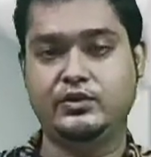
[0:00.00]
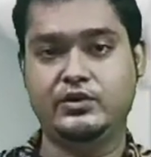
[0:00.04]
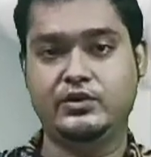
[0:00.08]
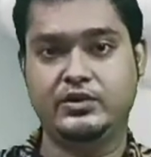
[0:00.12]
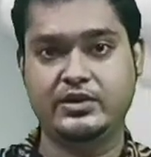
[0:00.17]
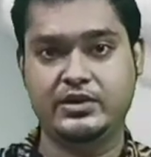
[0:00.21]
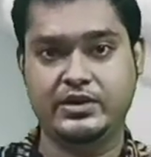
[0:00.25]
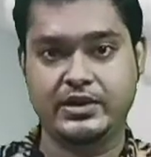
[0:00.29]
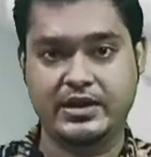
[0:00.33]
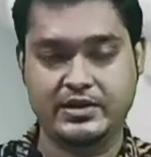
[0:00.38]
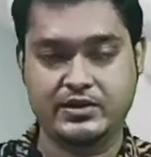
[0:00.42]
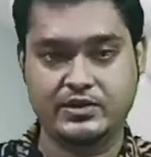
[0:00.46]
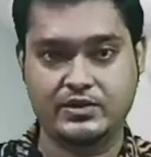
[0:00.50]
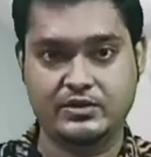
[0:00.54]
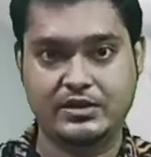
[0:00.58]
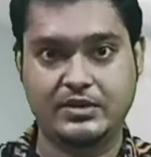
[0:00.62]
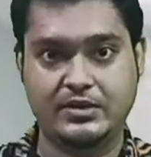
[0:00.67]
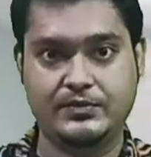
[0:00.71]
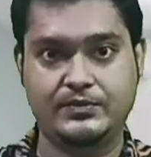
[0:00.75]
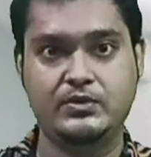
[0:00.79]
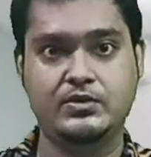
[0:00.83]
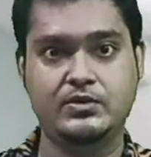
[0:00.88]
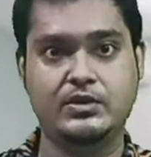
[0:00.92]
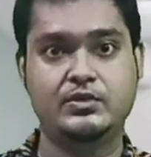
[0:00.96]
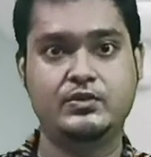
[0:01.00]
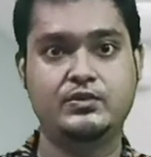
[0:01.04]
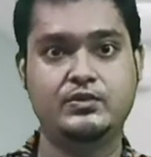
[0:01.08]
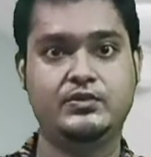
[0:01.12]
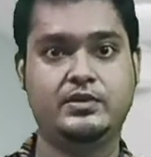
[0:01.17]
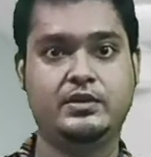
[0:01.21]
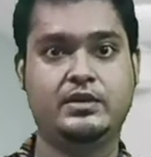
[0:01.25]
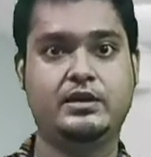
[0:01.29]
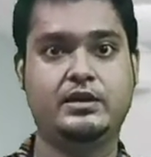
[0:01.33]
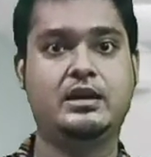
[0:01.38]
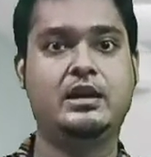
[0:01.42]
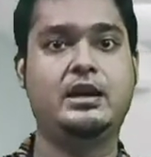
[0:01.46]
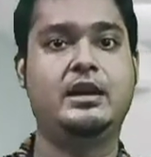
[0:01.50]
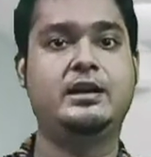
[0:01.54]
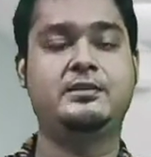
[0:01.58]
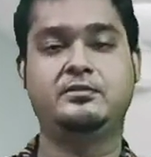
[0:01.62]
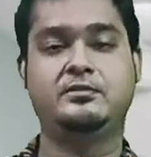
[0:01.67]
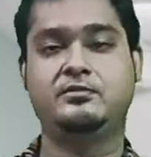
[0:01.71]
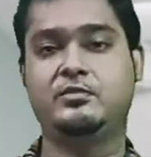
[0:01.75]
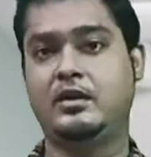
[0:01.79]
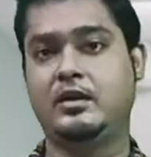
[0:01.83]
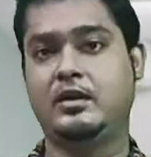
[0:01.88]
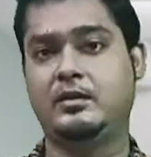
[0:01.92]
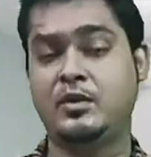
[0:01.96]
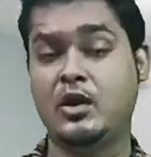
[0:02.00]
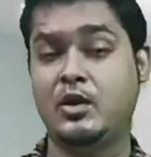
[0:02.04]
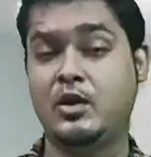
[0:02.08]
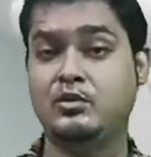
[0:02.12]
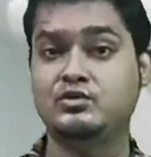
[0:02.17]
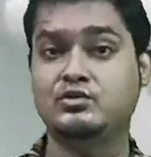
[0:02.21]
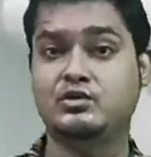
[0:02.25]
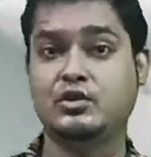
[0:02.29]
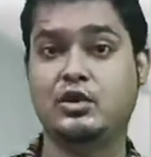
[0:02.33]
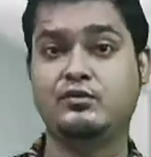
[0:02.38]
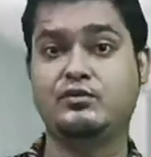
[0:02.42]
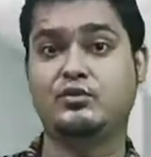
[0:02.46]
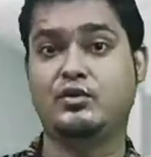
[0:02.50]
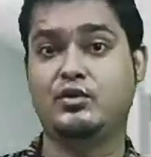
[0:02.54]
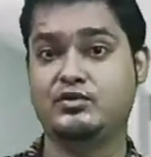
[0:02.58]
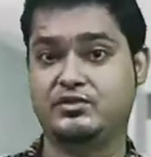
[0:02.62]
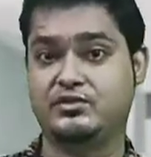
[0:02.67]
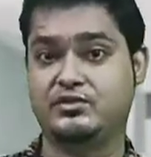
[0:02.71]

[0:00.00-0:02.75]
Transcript: coronary angiography you are using a higher amount of